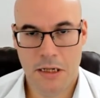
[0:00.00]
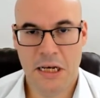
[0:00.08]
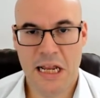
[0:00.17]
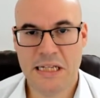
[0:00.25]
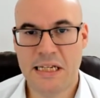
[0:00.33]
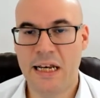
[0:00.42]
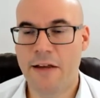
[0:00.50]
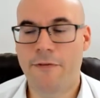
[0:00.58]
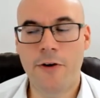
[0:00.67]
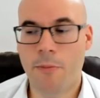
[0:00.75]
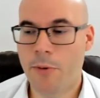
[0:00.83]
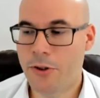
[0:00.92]
Let's leave
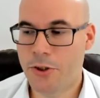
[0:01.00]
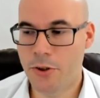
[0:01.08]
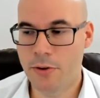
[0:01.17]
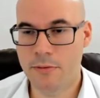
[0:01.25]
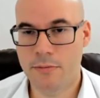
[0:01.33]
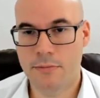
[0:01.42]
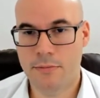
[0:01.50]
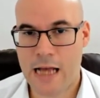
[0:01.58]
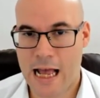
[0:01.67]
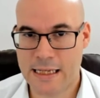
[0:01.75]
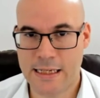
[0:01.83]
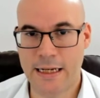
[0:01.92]
number 2
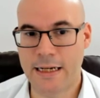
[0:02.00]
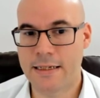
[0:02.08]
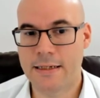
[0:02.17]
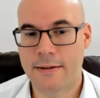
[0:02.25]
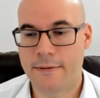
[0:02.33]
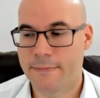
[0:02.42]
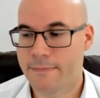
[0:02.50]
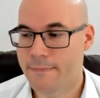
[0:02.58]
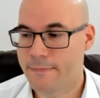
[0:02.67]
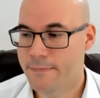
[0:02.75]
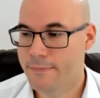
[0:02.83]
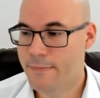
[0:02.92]
as it is.
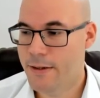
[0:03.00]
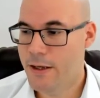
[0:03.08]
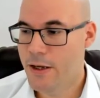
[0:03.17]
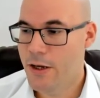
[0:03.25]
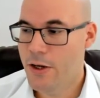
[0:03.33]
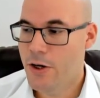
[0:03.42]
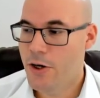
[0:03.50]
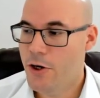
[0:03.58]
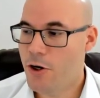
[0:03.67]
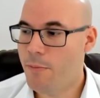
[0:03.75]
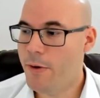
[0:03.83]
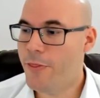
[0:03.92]

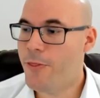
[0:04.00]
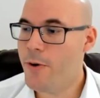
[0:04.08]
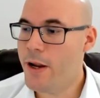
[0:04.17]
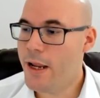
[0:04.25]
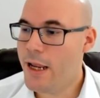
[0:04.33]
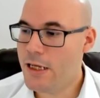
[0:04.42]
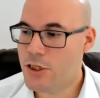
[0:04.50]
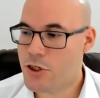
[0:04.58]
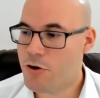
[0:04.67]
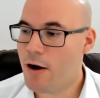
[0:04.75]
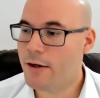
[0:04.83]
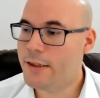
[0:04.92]
Number 3,
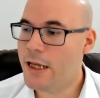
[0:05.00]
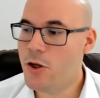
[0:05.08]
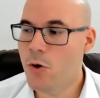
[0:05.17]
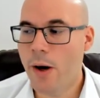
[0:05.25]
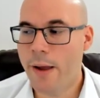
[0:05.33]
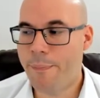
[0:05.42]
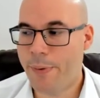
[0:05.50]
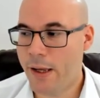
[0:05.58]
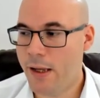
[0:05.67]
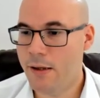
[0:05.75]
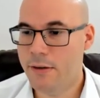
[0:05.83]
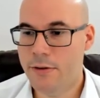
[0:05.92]
instruct the
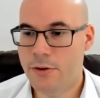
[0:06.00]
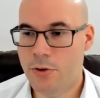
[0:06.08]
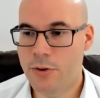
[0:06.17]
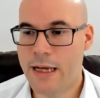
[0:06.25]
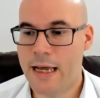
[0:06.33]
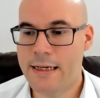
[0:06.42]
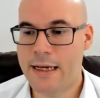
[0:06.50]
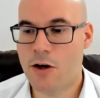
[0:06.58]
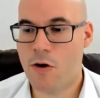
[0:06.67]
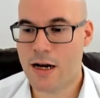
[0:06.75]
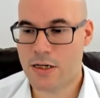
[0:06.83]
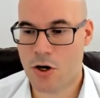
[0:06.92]
UAP to get the crash